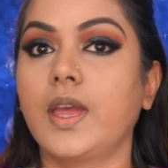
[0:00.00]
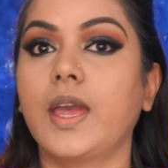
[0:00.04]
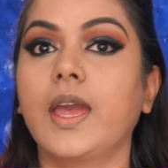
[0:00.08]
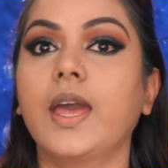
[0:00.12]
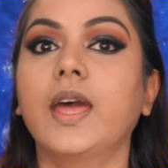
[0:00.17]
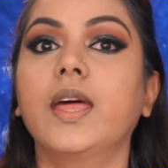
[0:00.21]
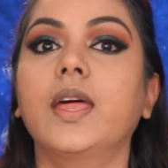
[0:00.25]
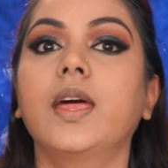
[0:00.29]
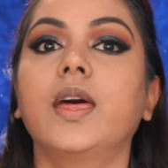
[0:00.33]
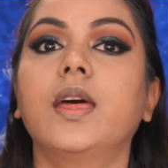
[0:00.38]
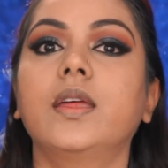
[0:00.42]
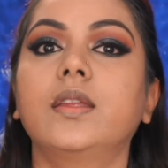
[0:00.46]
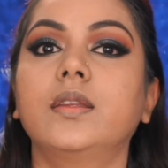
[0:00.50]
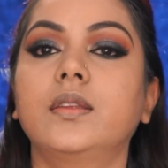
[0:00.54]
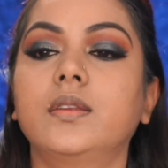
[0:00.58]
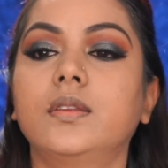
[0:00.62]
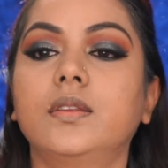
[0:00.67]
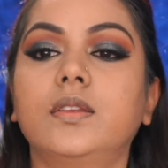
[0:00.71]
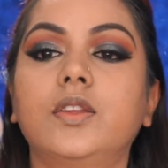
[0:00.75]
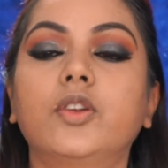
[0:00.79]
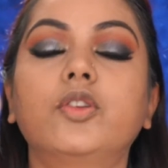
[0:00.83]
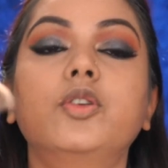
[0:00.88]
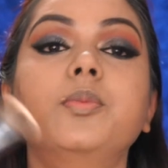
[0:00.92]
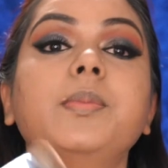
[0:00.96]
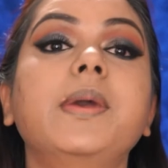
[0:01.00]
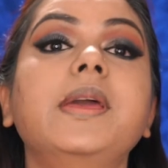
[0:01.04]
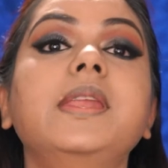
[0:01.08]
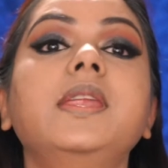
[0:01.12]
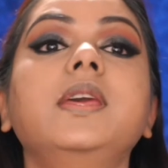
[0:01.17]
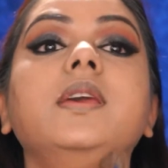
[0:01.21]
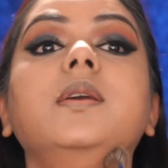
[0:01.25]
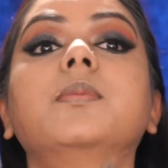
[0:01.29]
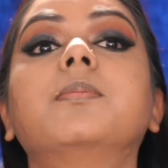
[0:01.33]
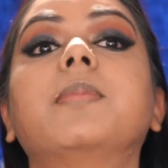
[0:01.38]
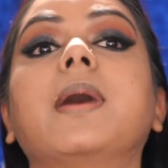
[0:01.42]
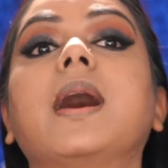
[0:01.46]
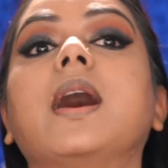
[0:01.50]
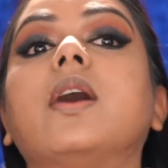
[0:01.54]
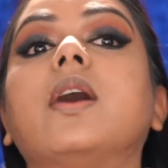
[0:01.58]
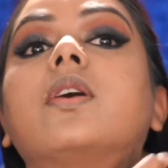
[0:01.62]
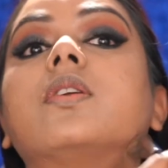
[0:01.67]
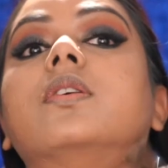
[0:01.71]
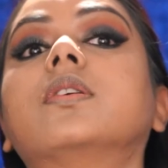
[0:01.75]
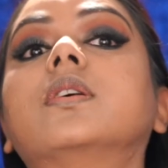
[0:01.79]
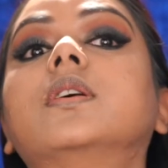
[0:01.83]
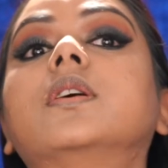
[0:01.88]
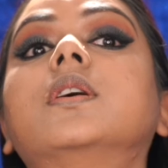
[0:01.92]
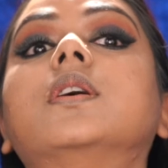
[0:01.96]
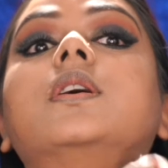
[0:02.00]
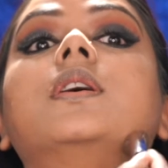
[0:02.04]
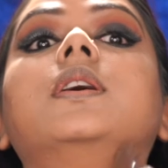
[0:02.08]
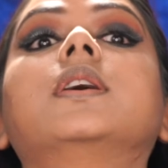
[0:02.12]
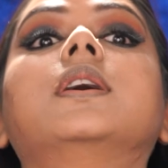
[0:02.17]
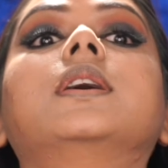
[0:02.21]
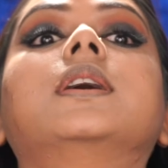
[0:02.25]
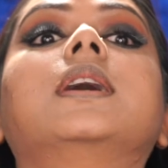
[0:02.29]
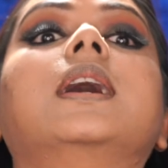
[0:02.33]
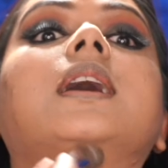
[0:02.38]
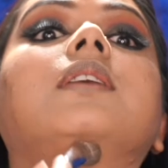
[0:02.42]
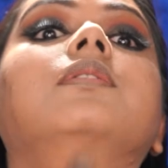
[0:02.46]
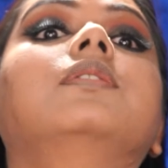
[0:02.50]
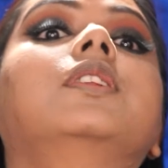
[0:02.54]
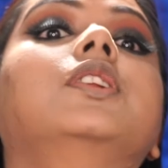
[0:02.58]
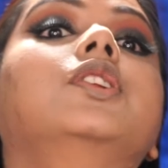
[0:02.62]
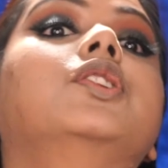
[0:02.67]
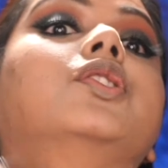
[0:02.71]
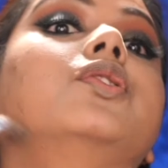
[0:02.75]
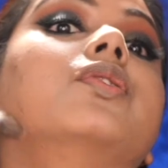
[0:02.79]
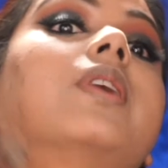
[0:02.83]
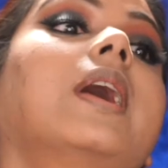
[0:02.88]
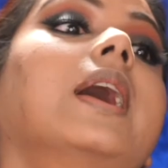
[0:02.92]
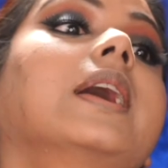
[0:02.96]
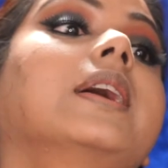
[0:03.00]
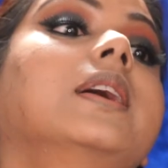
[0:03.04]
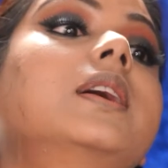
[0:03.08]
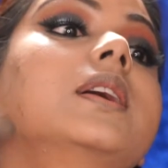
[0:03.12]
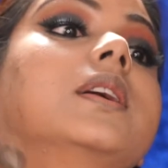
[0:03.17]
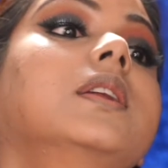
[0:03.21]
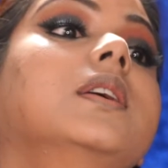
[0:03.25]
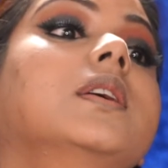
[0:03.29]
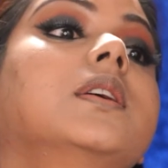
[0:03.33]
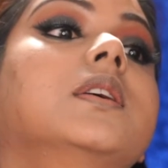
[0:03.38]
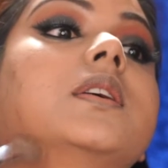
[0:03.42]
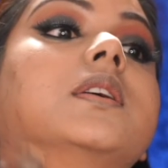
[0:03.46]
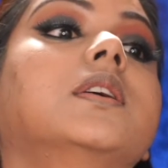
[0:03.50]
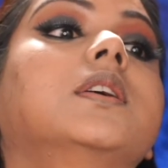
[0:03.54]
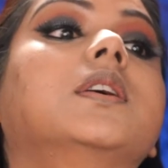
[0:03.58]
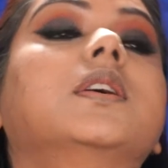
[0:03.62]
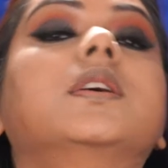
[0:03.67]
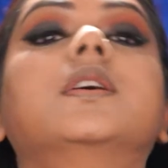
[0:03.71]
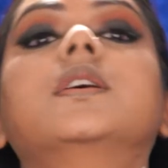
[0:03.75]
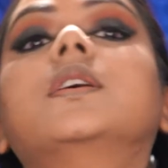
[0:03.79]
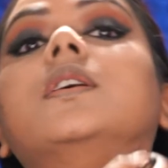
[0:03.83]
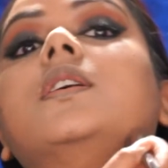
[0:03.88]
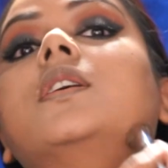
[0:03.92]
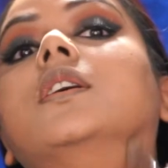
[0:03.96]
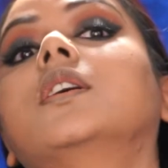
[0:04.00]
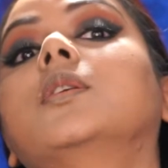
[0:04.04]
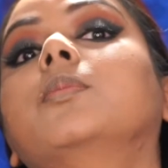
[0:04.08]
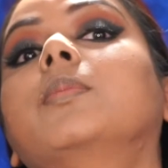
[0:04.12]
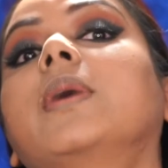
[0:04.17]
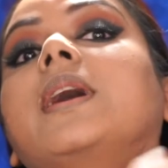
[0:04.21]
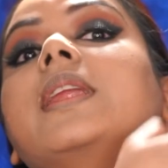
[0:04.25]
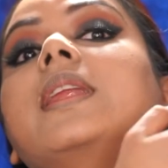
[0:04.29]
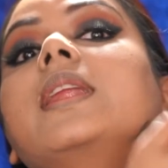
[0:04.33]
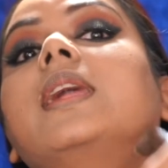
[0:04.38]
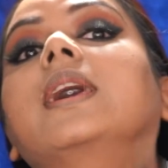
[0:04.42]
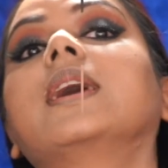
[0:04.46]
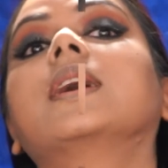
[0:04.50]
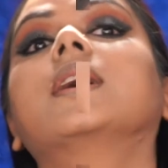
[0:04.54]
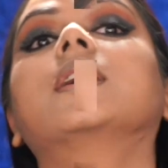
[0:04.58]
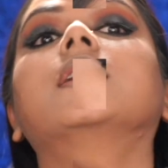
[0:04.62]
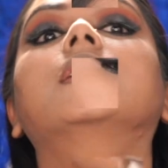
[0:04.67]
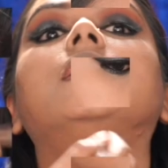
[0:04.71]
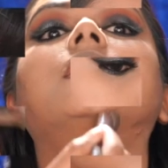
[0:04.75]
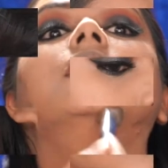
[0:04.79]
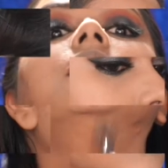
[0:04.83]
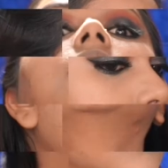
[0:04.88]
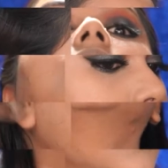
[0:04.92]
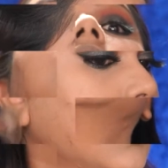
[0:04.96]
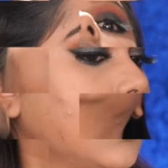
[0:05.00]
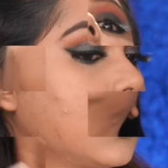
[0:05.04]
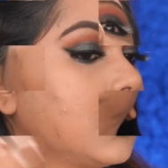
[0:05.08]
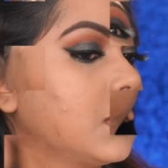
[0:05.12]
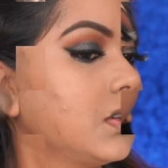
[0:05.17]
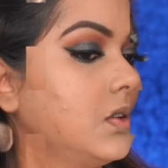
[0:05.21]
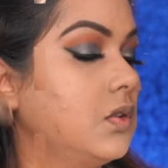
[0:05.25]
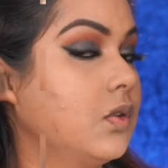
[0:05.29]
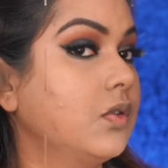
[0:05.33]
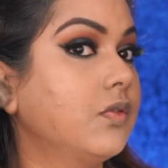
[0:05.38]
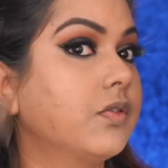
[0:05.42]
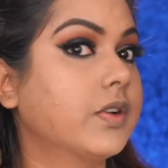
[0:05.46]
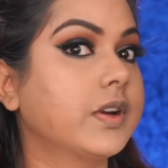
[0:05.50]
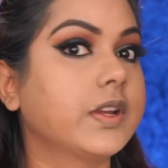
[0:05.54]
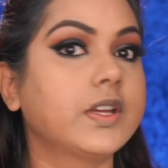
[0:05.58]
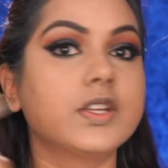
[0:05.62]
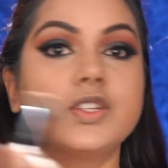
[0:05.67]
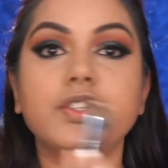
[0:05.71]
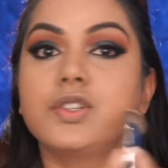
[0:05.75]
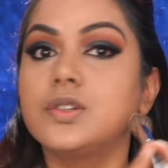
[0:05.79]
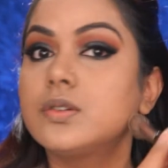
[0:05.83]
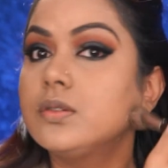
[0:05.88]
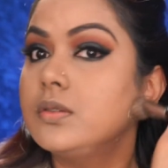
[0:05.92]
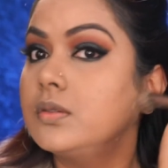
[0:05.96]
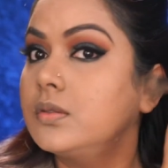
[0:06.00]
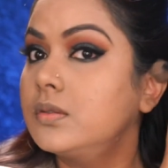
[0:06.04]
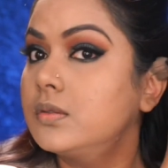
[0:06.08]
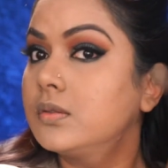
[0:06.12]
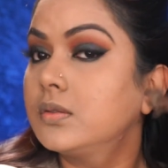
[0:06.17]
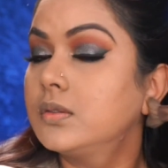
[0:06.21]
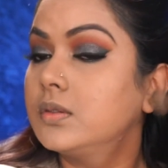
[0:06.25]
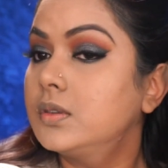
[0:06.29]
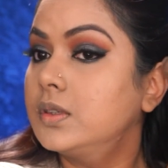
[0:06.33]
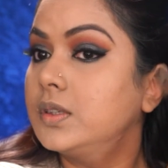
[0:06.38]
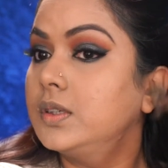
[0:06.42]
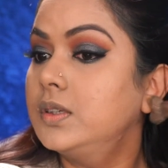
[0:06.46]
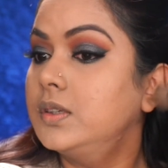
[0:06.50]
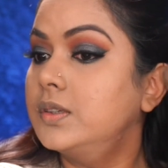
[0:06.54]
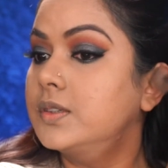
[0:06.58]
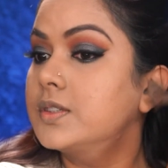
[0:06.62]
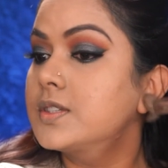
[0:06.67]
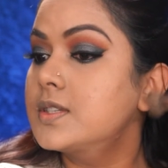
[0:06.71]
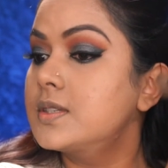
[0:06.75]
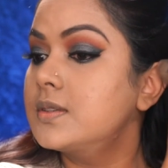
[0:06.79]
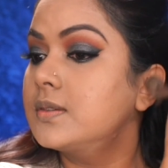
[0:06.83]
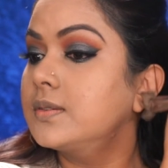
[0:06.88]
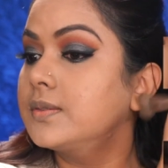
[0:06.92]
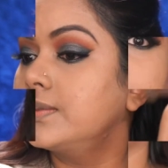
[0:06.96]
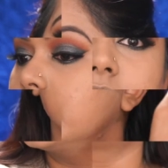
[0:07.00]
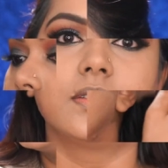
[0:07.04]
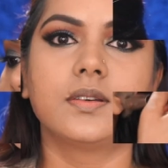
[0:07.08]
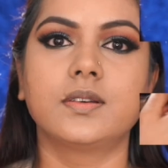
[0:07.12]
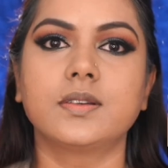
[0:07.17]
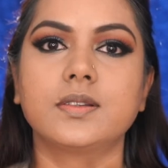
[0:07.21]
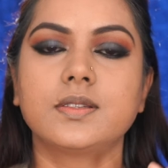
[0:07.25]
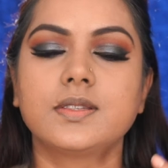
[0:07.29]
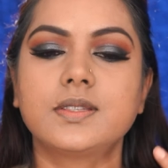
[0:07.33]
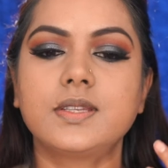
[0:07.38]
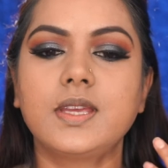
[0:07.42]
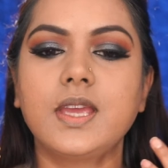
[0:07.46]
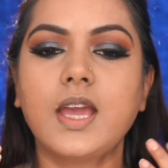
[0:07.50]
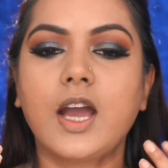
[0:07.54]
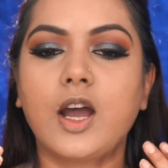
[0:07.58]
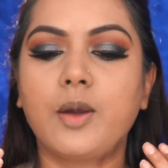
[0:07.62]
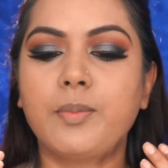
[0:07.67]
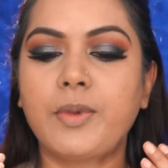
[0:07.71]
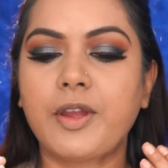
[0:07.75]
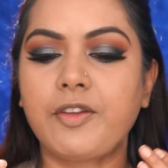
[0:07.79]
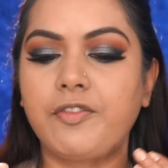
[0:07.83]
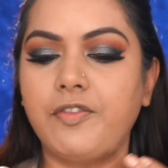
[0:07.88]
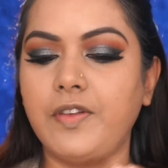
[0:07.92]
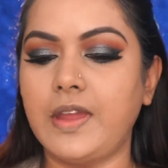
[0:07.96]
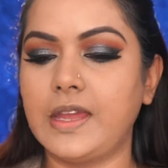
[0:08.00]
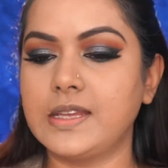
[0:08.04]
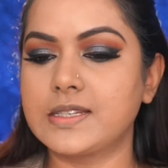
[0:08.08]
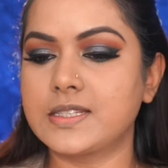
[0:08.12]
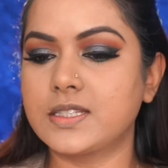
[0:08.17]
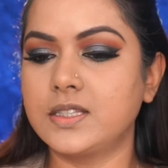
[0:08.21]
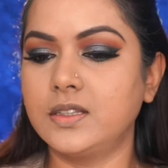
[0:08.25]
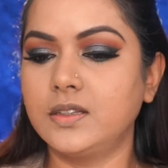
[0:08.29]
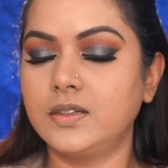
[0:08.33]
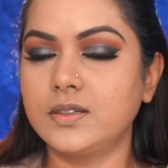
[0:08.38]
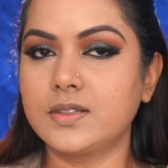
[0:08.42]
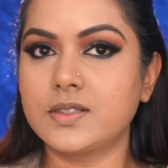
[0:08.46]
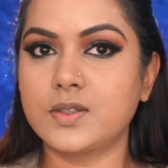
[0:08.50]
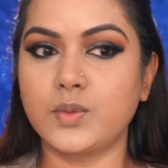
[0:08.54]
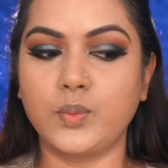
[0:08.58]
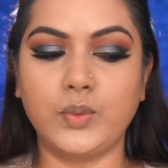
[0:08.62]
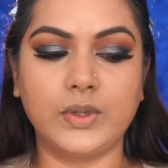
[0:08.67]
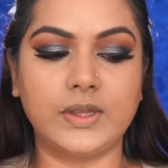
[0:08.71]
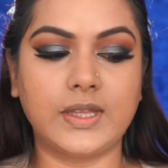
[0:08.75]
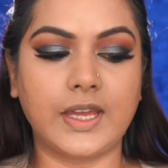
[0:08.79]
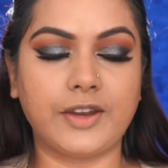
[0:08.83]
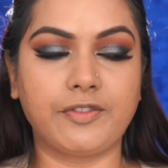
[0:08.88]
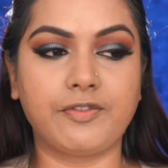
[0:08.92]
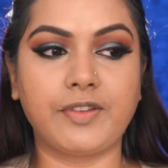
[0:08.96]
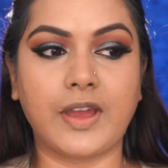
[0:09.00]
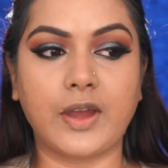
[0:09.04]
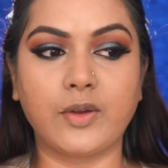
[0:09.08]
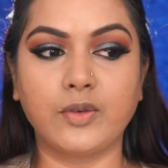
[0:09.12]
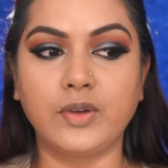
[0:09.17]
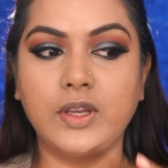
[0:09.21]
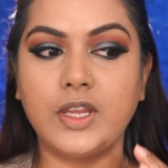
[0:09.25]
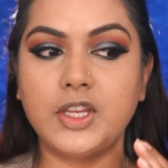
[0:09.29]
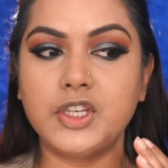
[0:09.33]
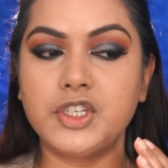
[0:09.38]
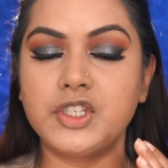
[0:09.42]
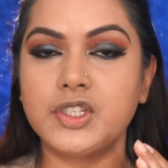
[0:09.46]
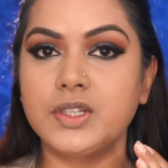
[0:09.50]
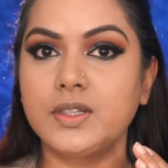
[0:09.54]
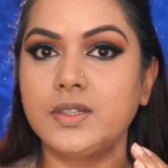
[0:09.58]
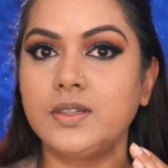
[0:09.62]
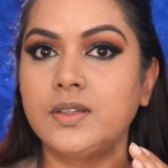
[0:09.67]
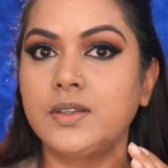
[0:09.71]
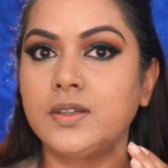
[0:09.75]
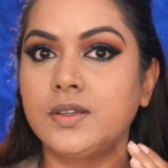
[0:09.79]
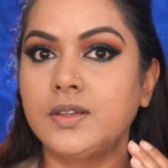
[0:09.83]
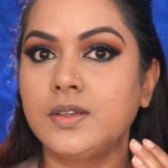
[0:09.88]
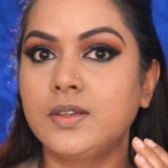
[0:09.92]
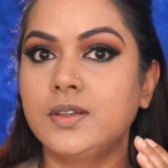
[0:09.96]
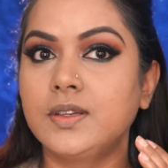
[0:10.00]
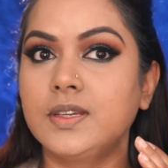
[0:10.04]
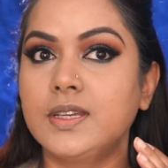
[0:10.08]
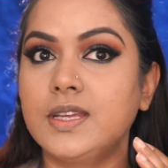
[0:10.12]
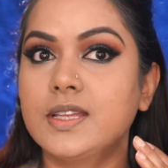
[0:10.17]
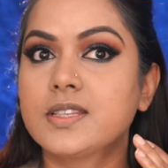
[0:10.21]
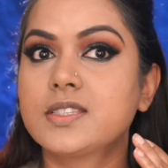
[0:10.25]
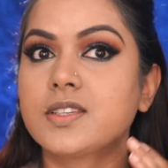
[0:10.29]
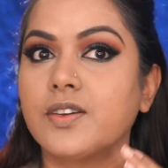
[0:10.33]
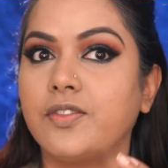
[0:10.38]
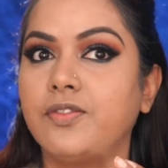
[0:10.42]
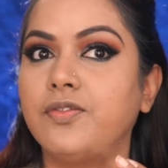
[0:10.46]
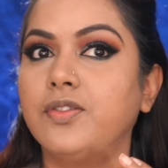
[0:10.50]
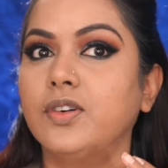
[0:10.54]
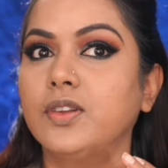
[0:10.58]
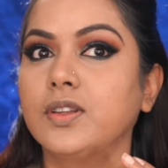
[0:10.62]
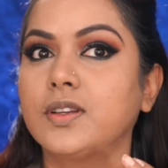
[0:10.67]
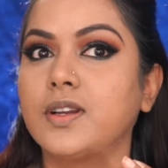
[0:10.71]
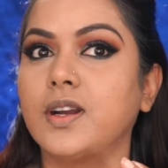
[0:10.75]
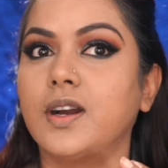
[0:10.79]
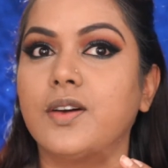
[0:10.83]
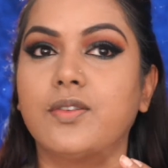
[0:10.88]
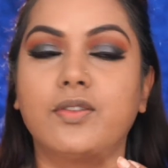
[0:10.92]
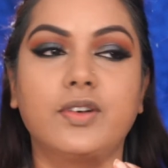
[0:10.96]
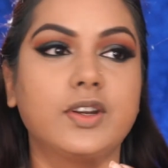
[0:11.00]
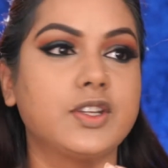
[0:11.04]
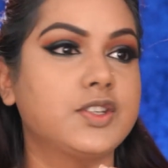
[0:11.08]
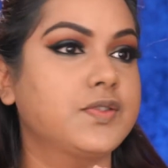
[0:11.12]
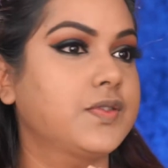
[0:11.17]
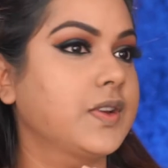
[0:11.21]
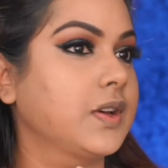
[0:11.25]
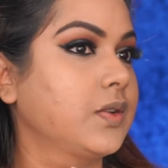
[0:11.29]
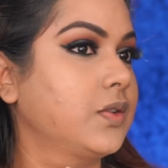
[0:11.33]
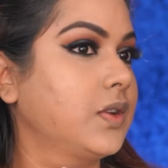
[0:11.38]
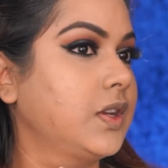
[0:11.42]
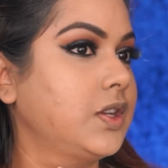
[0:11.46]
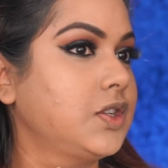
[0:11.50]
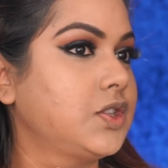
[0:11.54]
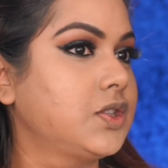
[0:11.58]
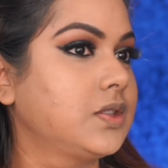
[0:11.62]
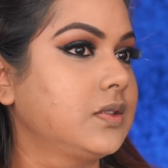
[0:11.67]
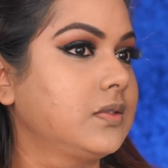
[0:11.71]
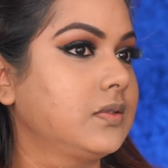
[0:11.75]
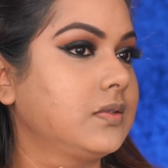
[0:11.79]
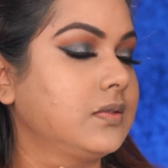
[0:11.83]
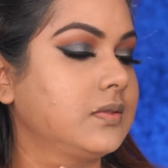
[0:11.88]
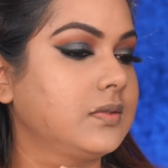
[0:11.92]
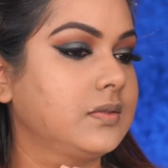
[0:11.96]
And the remaining powder, I will drag it on my neck. Don't forget the ears. See how my face looks with that foundation? It's a full coverage foundation.